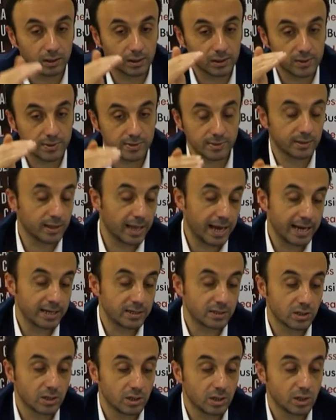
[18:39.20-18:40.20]
slide,
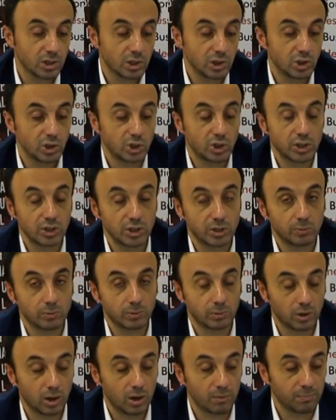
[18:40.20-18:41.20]
you can
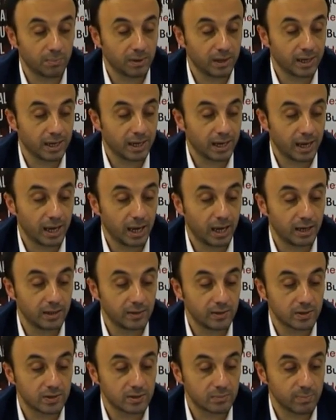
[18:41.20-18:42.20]
develop
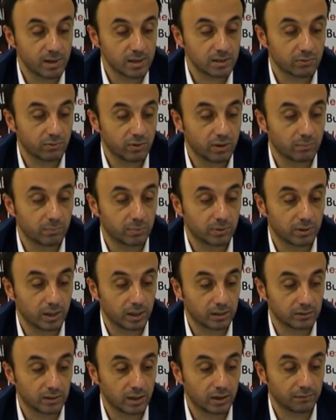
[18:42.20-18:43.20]
a specific
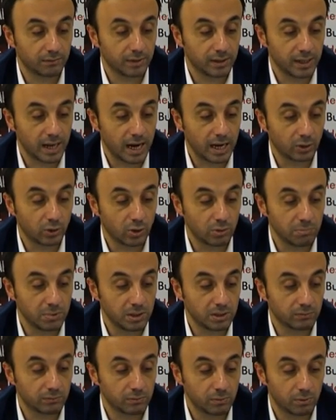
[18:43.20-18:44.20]
paragraph, an
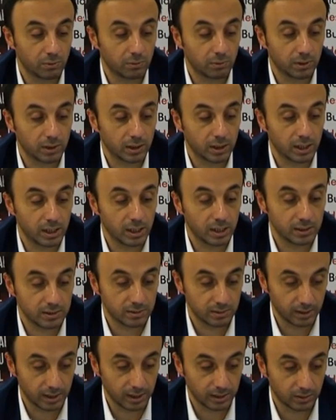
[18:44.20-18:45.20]
argument for a
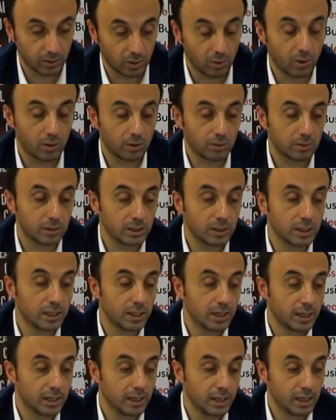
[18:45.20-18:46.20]
slide. Or
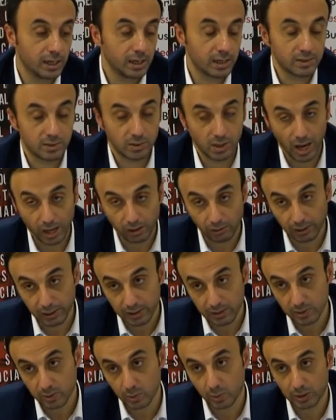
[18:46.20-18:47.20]
in a
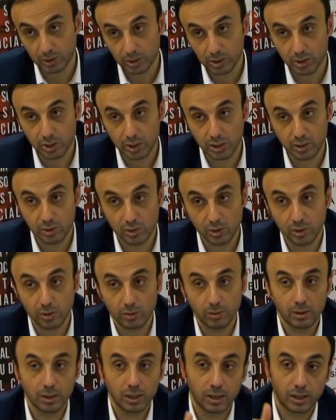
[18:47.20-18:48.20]
sequence, what you can do,
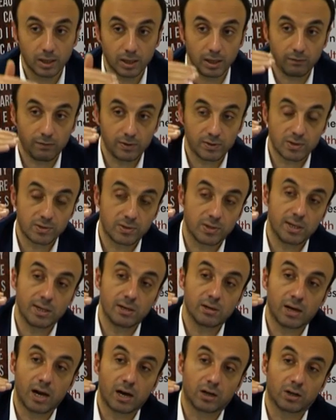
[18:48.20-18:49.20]
if it's a
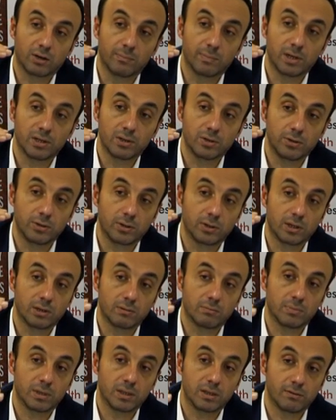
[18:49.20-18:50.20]
single argument, you can
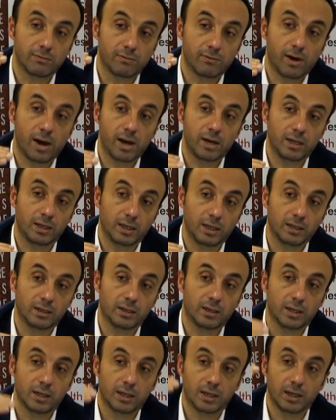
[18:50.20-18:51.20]
be defining it
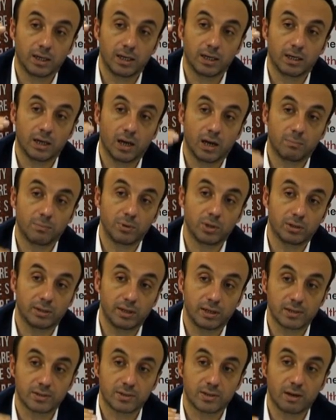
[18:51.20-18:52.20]
in a
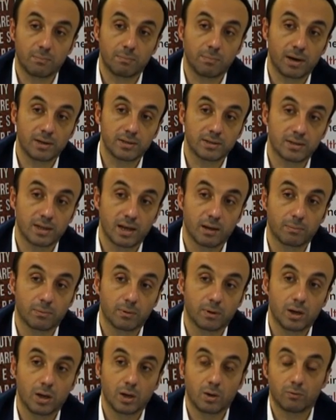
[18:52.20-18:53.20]
building step by step.
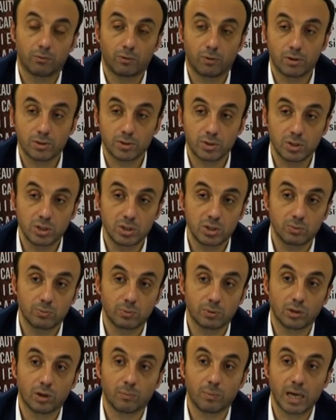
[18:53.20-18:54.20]
First, you
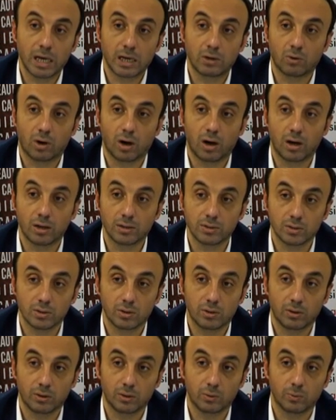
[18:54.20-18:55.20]
develop a ground
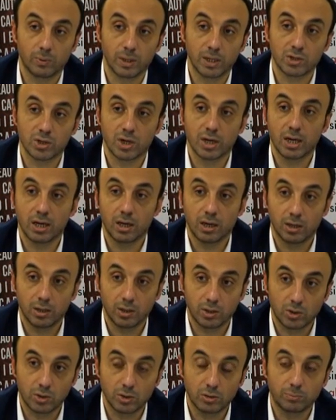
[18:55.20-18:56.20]
on which you
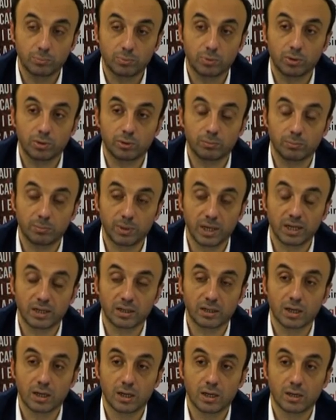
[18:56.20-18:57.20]
could
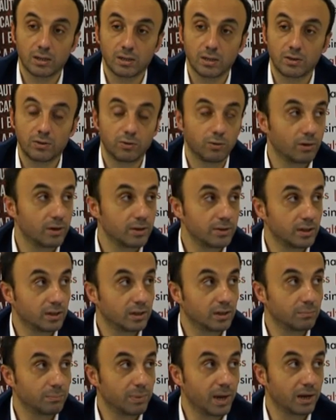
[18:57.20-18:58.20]
bring the
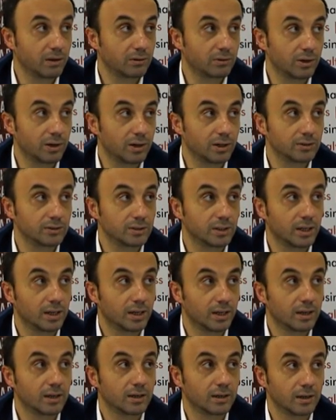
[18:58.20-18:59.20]
theoretical background
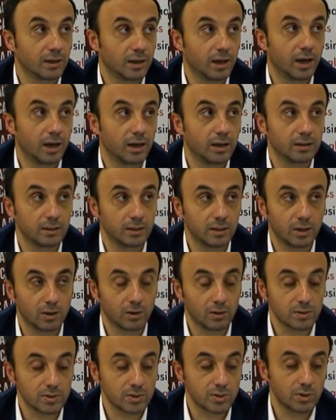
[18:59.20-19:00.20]
and
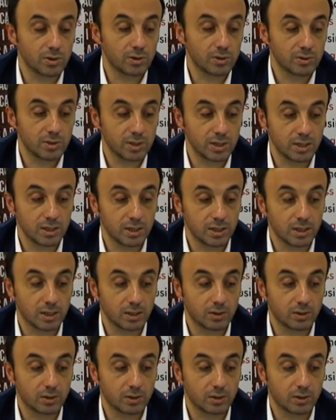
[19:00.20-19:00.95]
also the